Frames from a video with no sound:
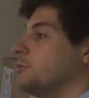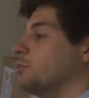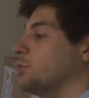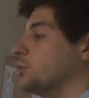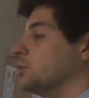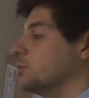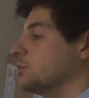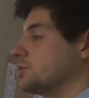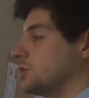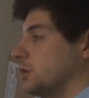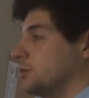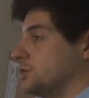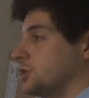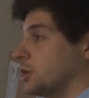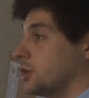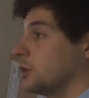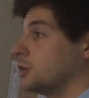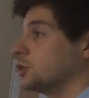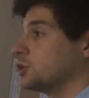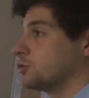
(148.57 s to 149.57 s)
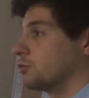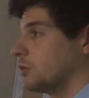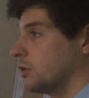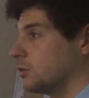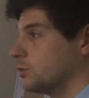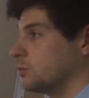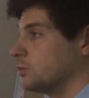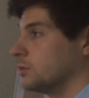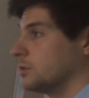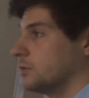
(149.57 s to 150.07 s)
but also to
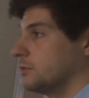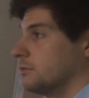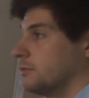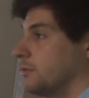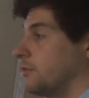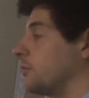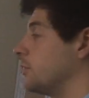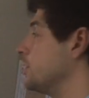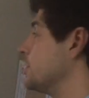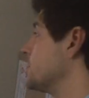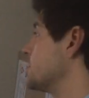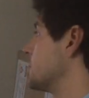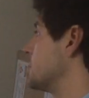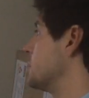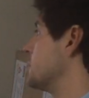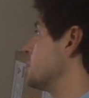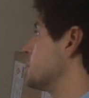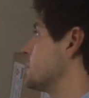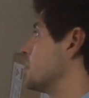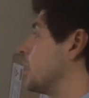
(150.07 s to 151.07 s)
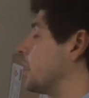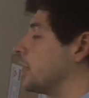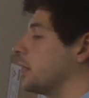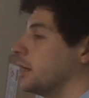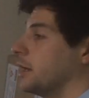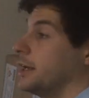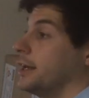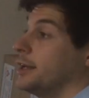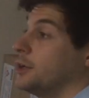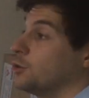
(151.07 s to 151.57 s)
control, for instance, like
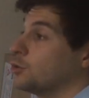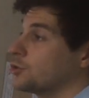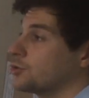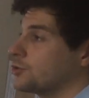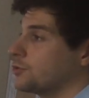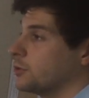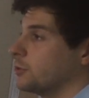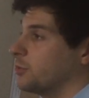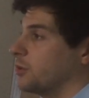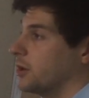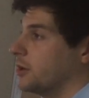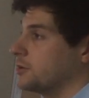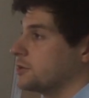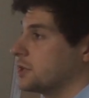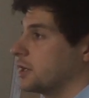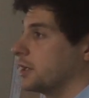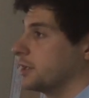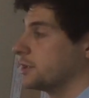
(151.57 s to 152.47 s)
an industrial process.